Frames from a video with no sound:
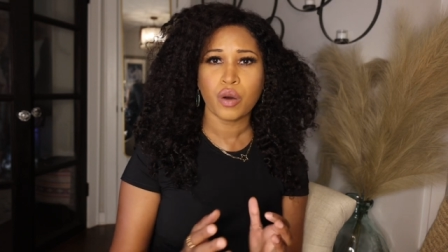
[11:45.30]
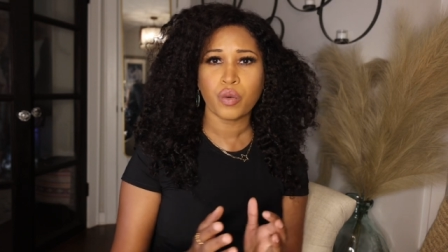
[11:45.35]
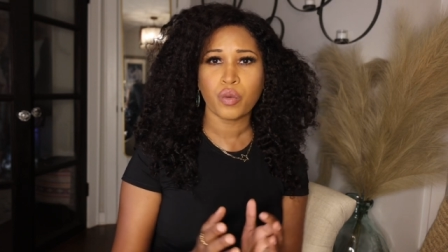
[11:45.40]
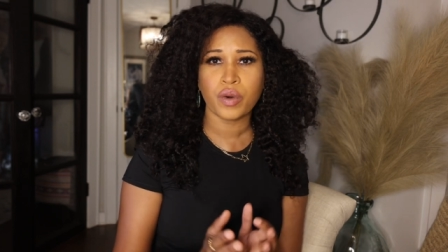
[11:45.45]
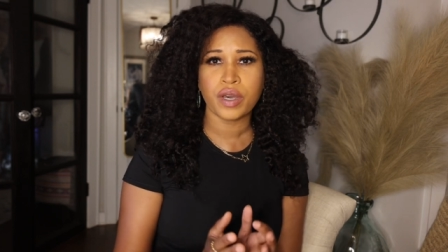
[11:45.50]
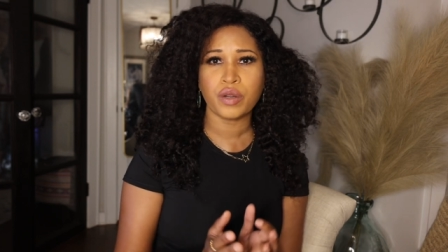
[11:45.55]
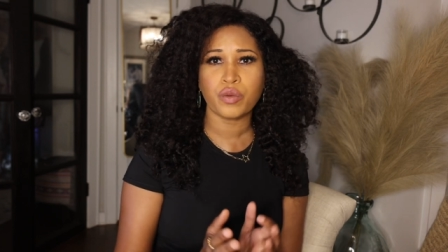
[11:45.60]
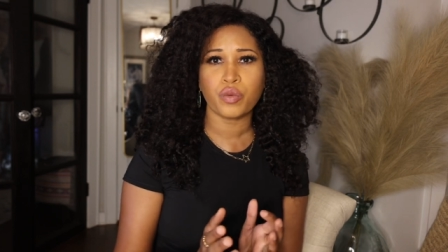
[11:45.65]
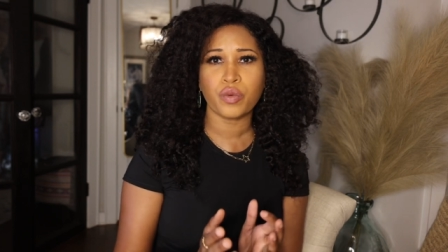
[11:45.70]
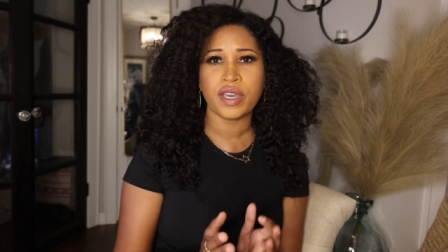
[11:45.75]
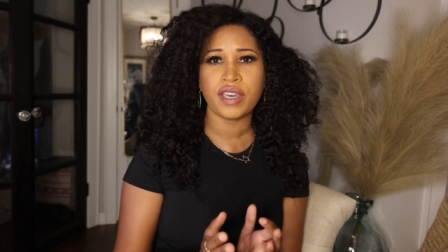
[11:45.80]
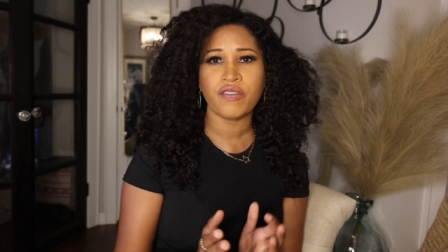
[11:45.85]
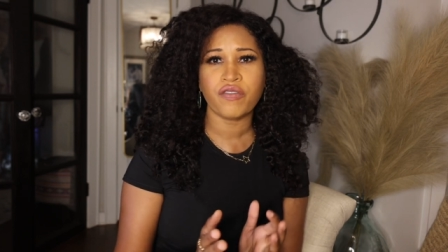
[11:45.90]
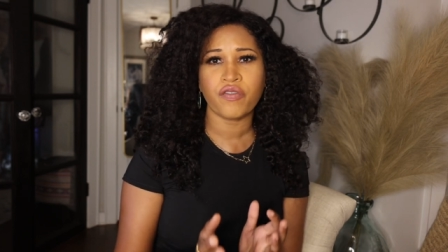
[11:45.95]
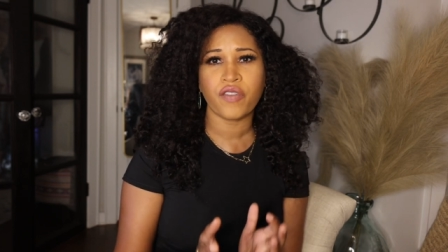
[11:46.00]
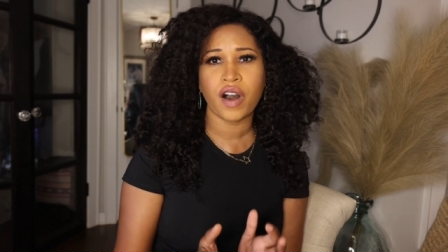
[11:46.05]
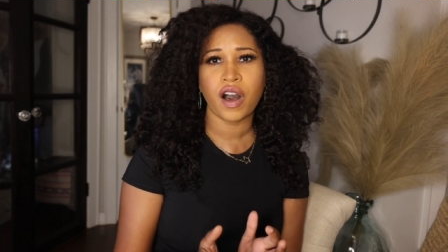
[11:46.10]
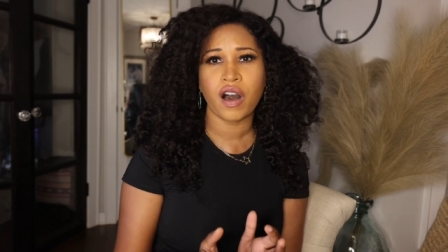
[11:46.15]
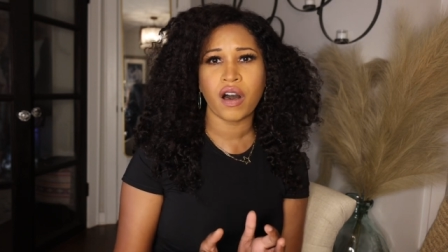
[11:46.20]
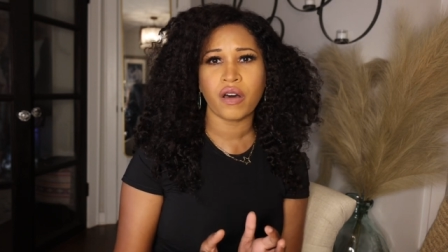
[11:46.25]
When we
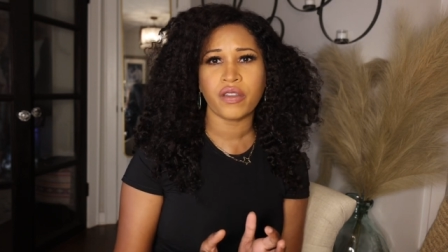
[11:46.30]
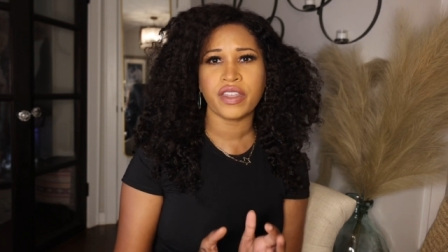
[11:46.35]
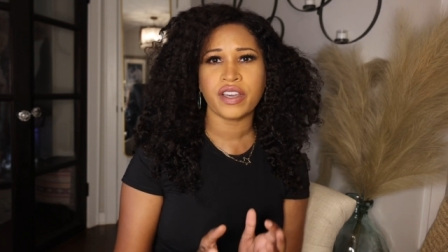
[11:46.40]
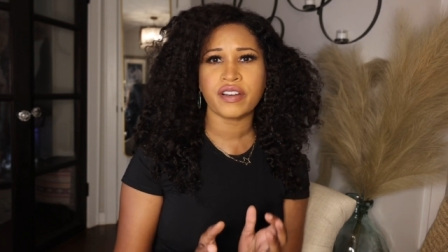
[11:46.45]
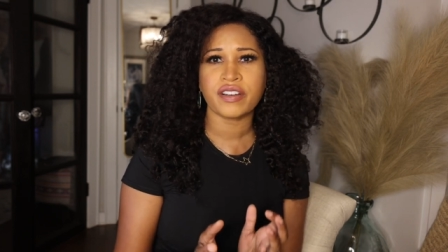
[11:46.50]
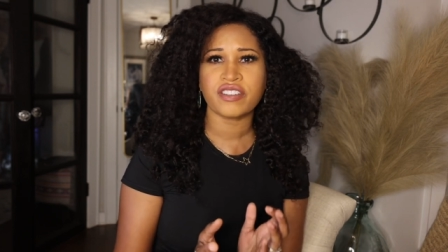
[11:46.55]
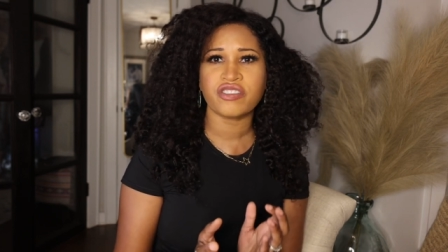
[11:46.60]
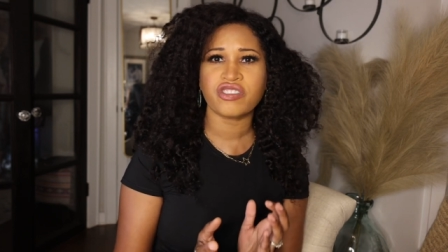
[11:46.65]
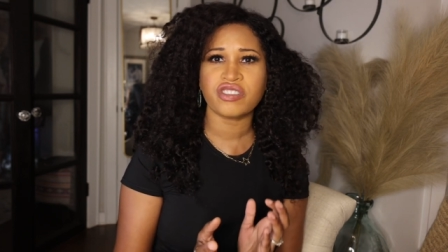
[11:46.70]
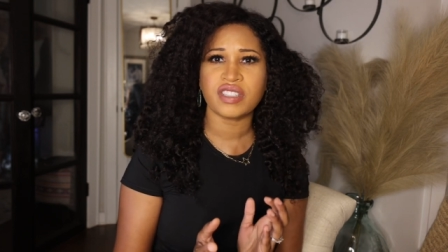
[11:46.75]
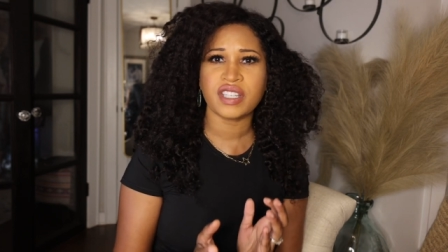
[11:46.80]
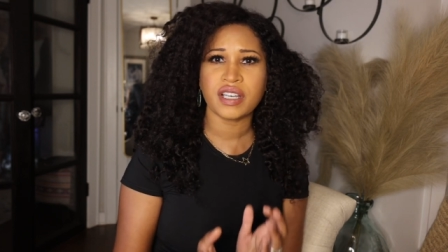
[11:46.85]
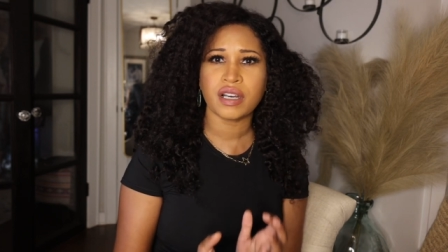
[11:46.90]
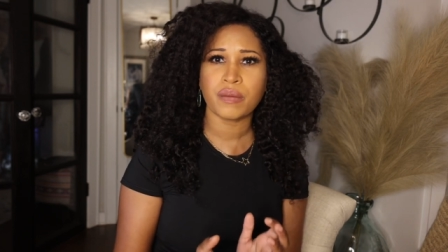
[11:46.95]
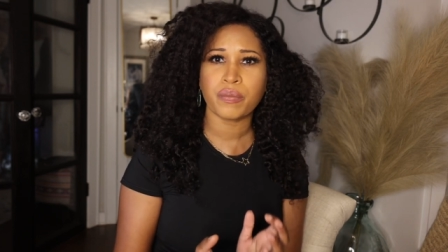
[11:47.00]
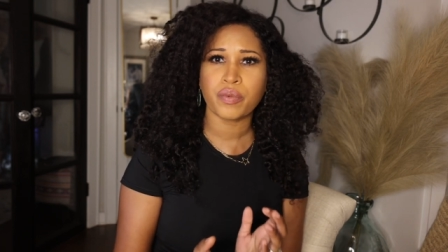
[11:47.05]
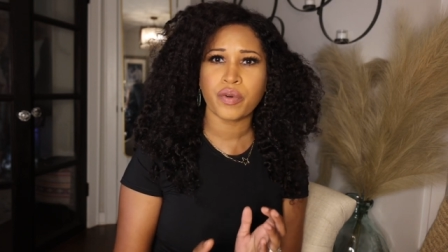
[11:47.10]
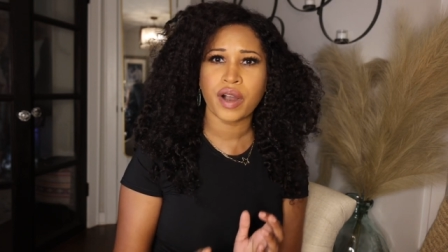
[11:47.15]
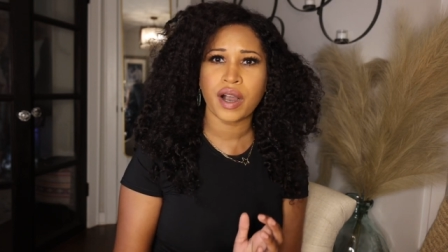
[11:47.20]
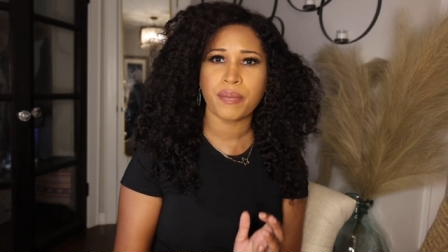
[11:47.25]
fall, there is
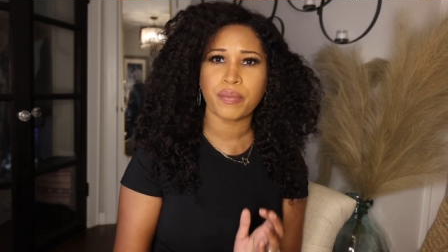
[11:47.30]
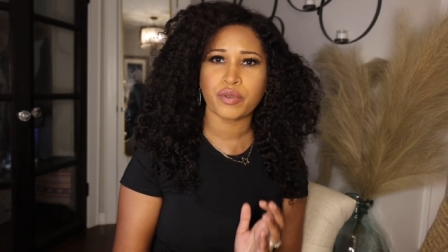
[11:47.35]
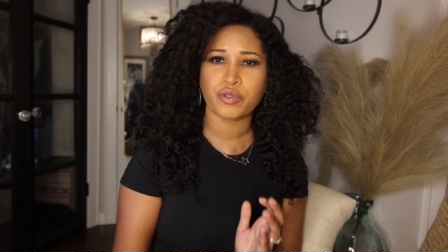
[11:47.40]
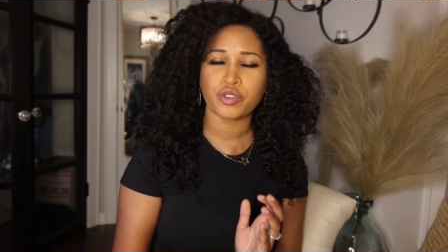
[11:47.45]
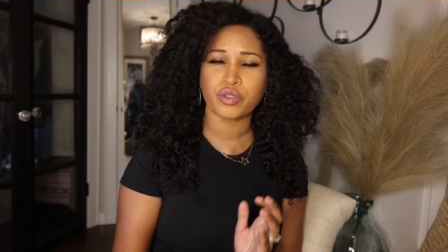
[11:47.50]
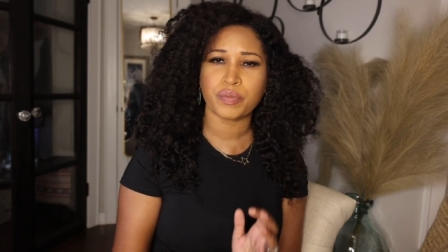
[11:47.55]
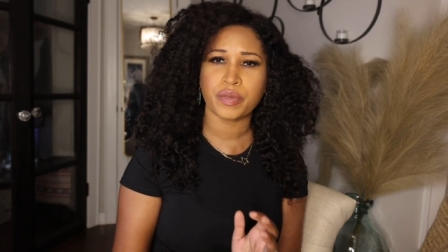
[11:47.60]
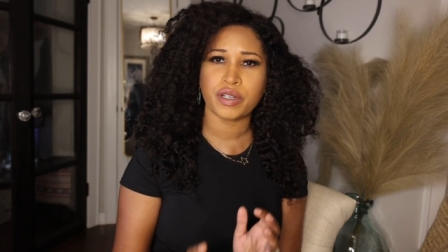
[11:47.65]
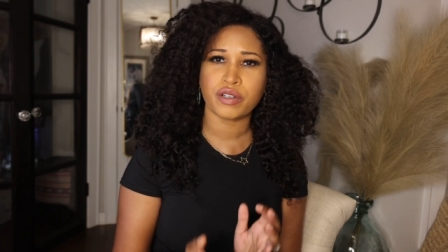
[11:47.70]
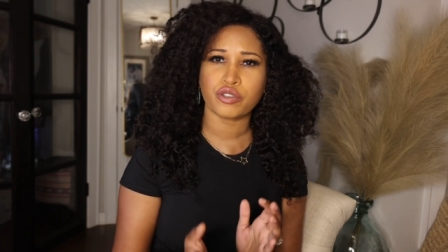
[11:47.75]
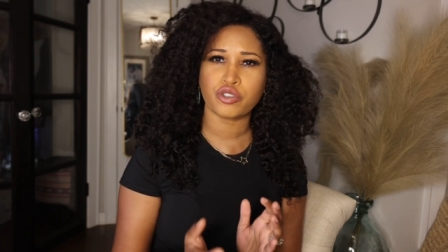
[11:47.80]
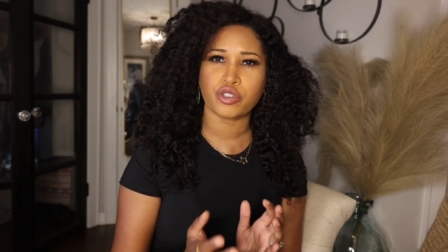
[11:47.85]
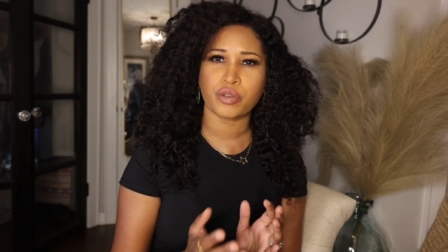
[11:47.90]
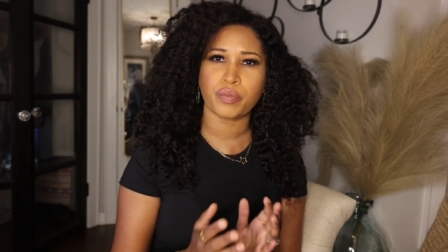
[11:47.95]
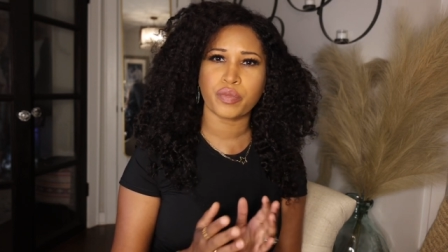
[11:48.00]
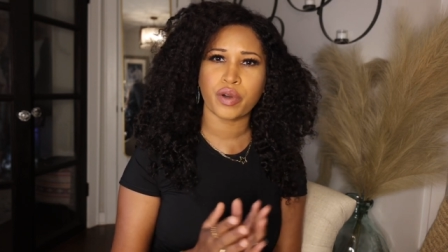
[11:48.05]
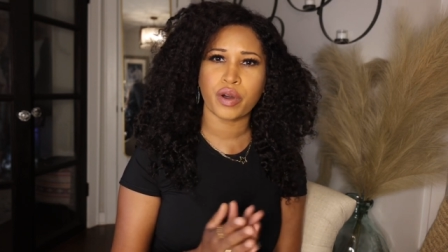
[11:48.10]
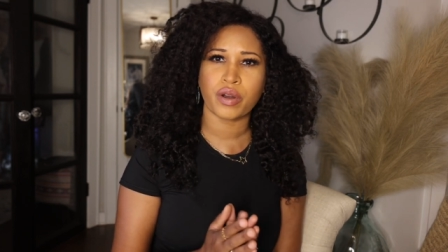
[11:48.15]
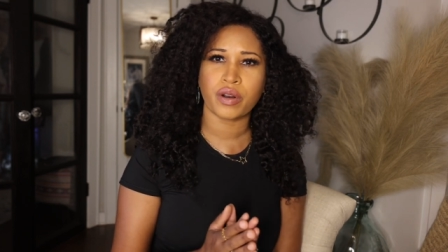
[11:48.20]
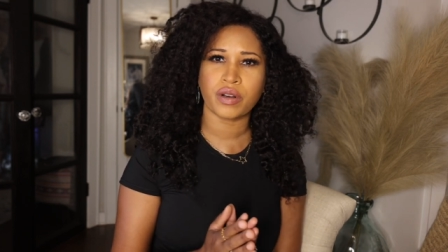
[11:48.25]
still proper
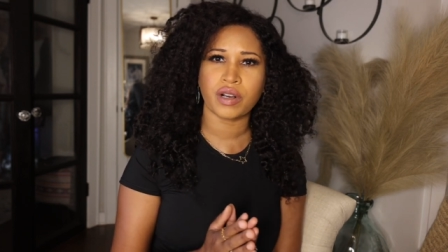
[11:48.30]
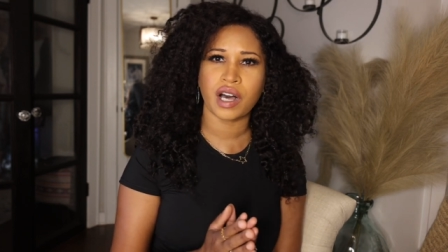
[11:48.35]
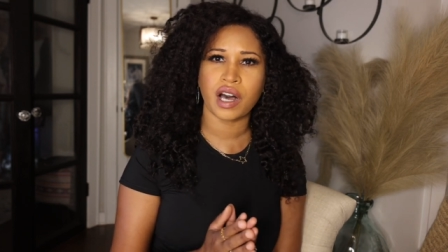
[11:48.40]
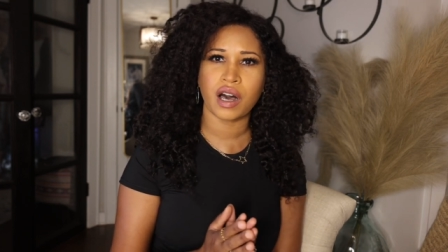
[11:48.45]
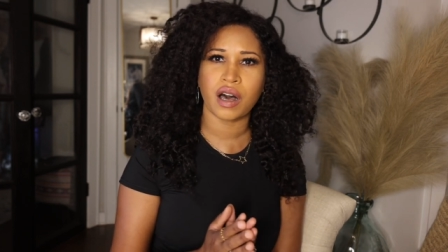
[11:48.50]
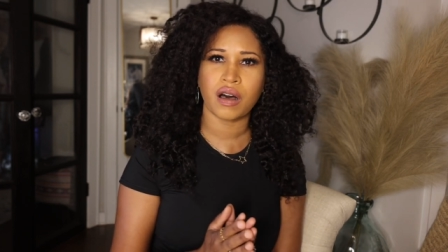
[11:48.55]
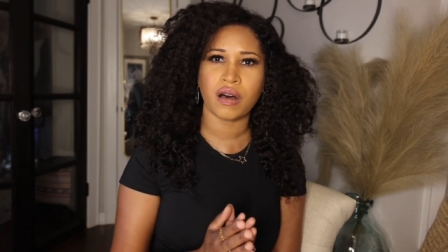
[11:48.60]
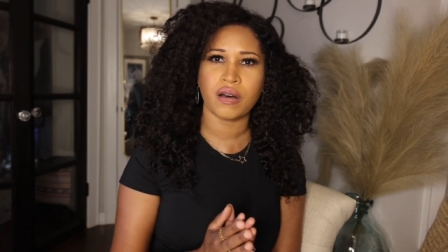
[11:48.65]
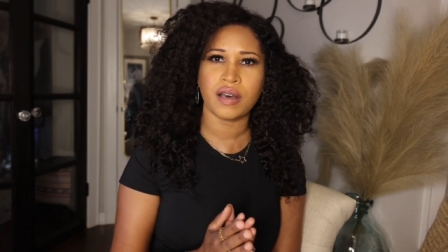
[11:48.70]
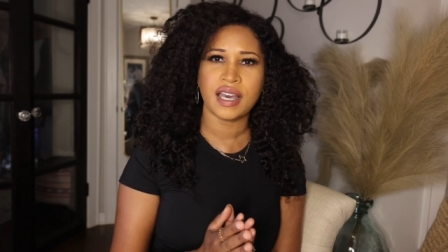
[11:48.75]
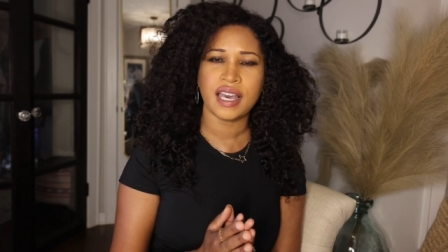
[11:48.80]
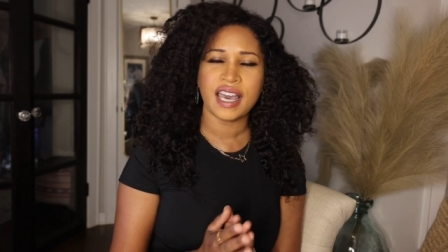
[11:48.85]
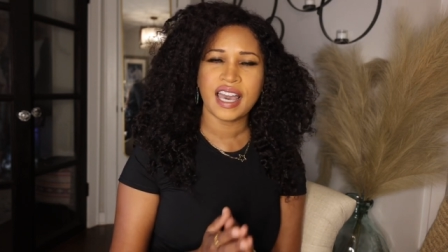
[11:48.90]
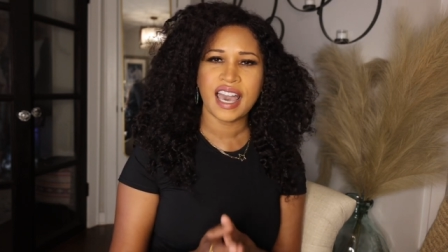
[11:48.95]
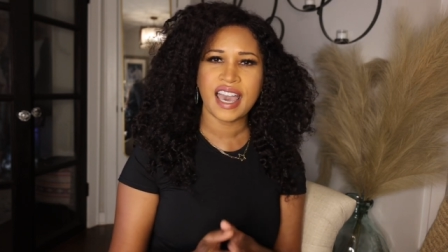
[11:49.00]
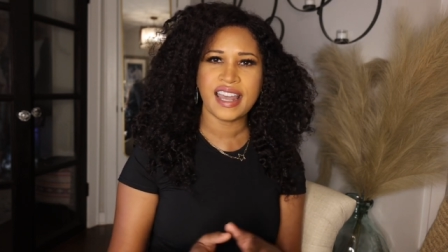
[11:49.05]
spiritual protocol.